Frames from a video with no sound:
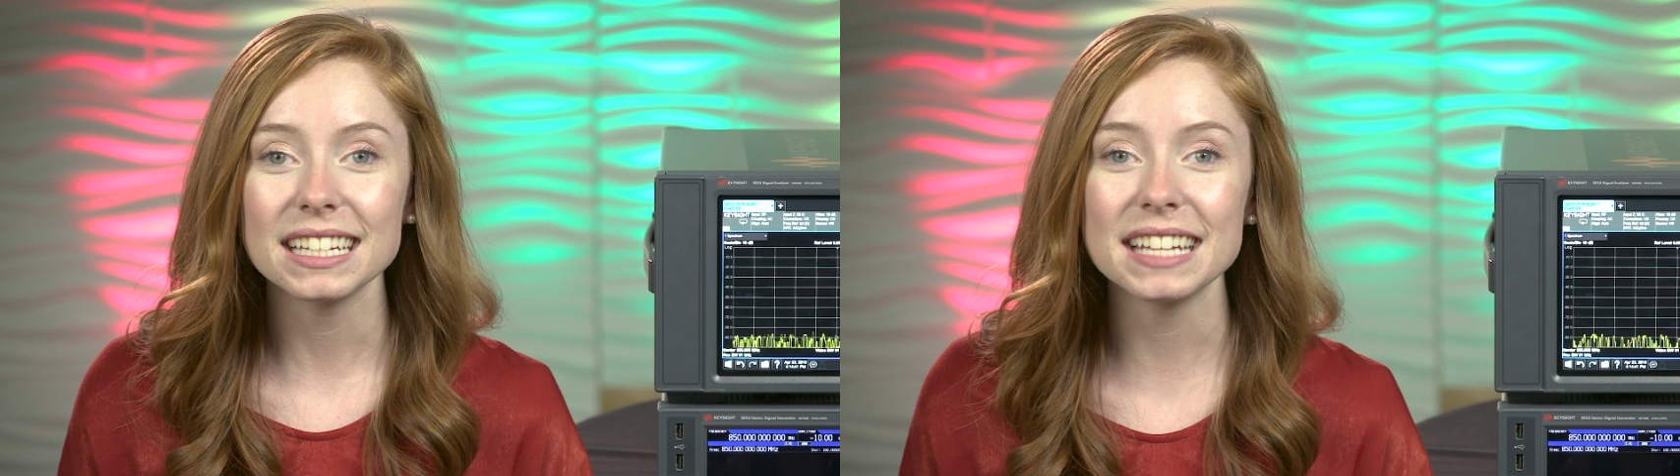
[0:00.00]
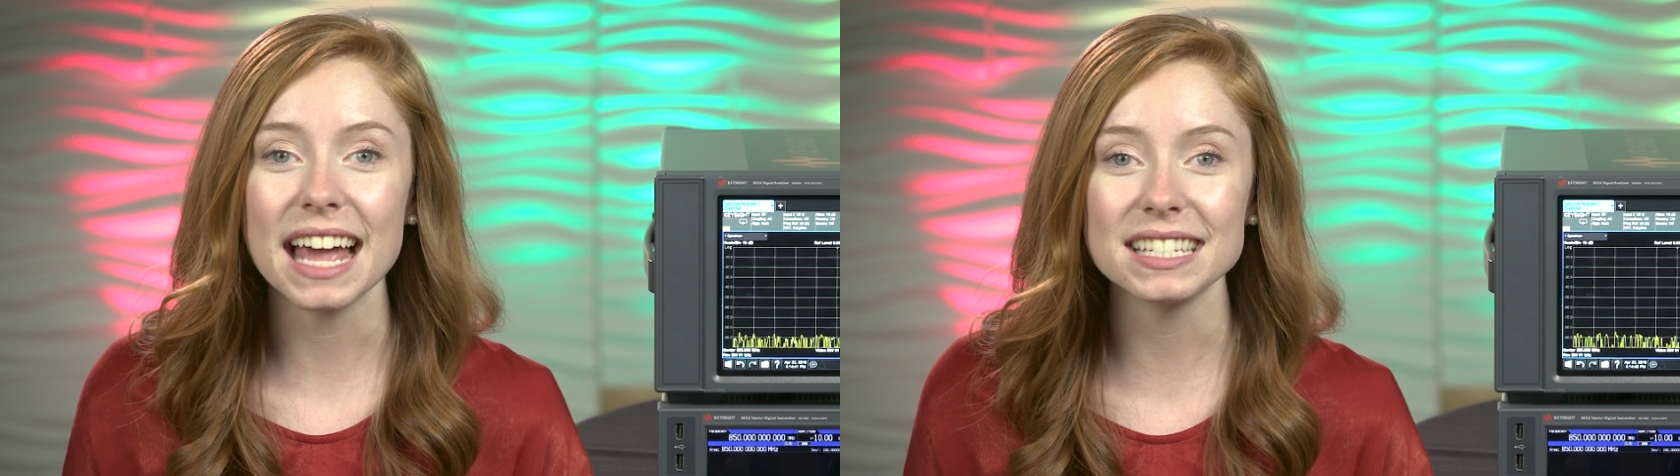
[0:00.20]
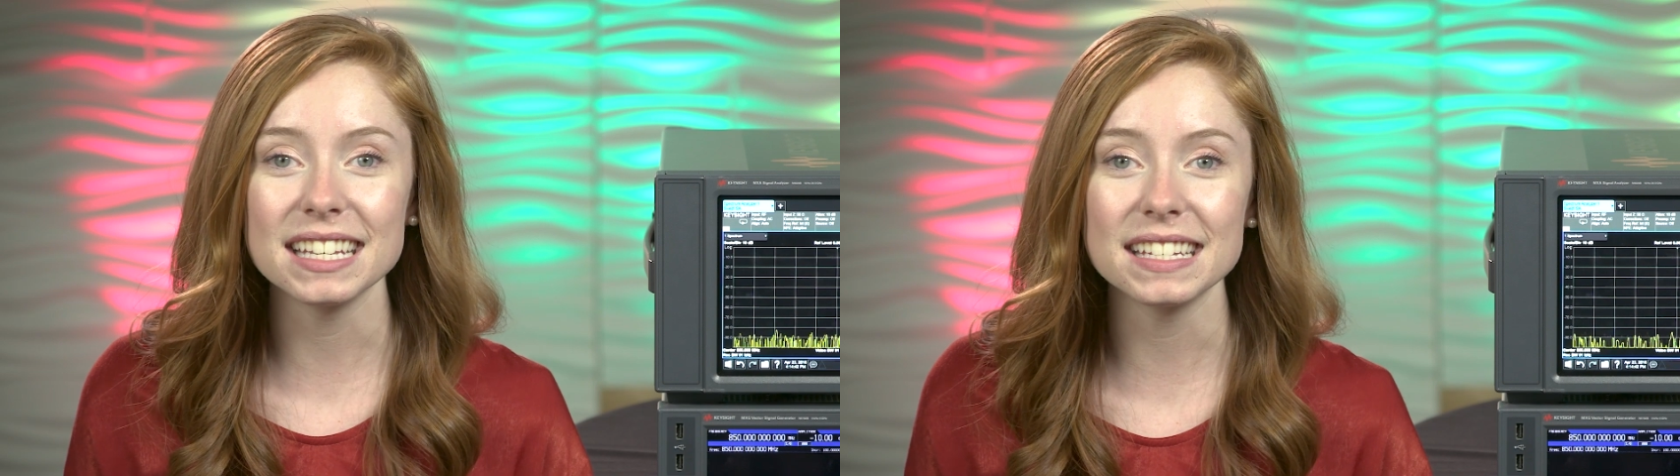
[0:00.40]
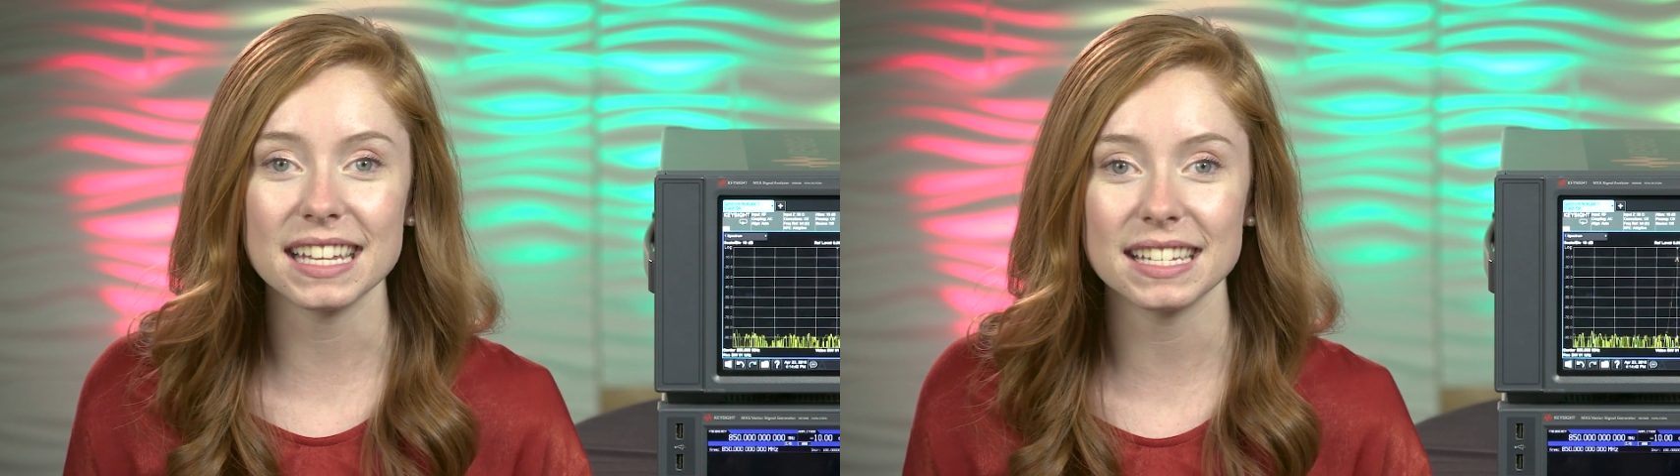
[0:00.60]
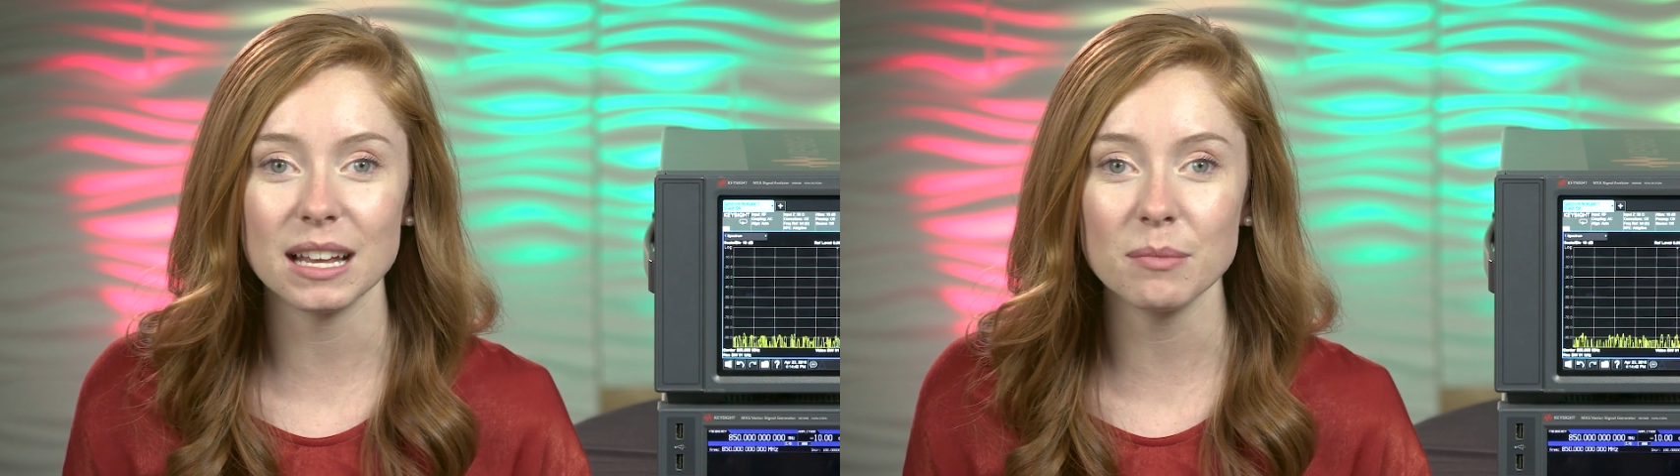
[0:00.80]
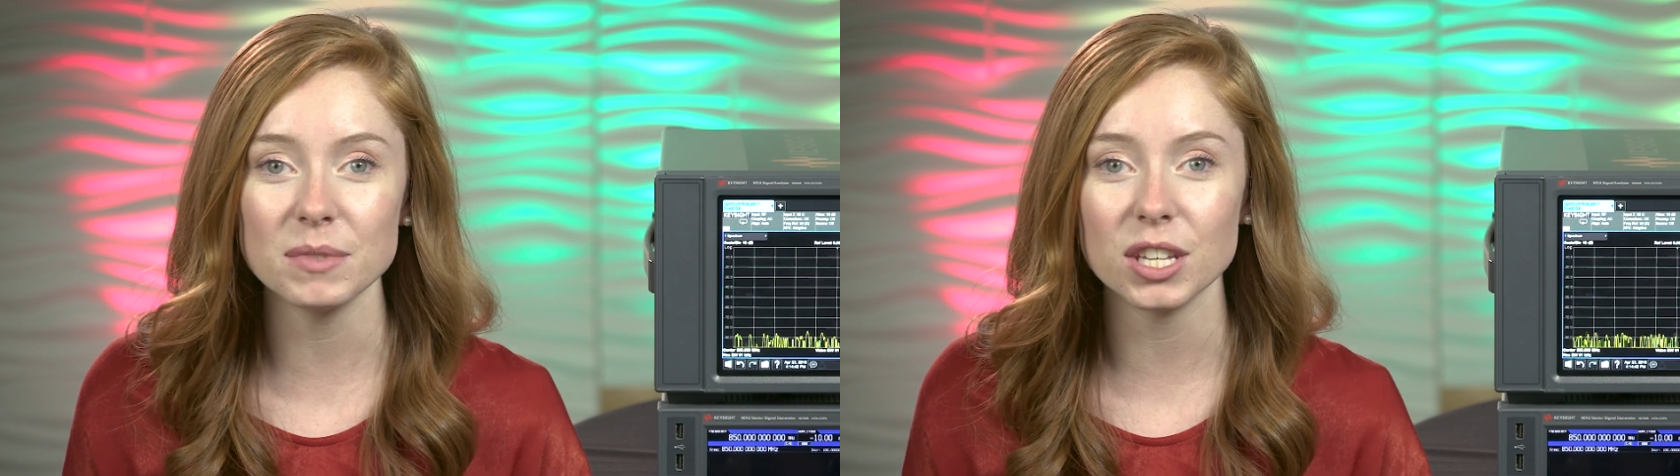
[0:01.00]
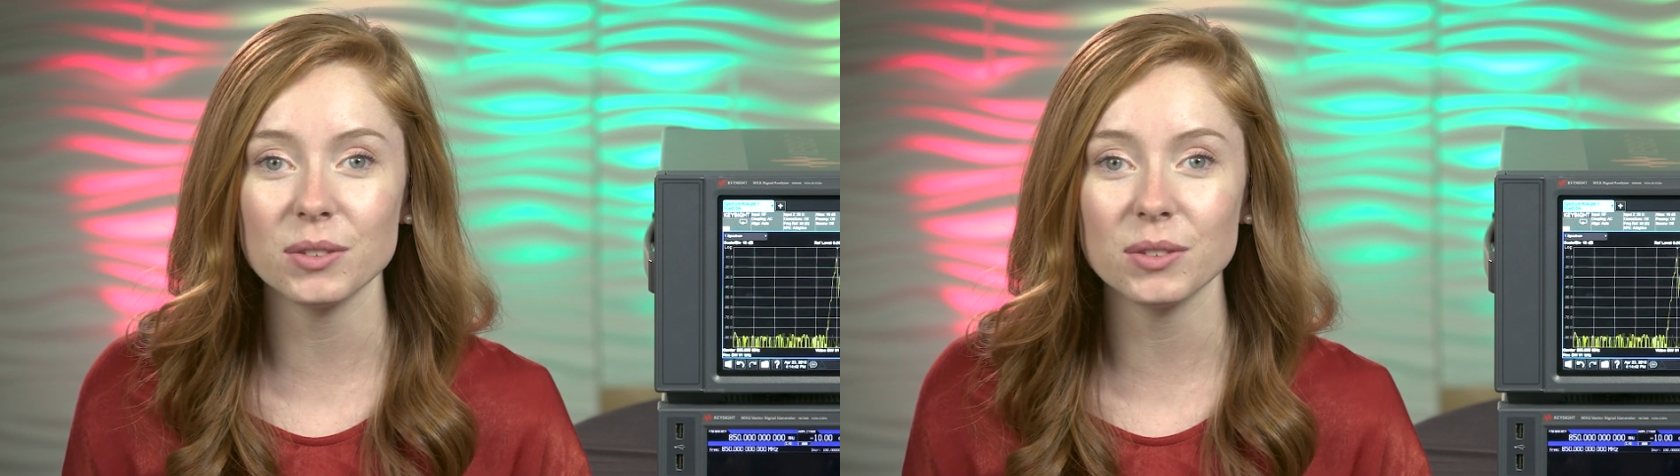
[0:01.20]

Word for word: To test these systems,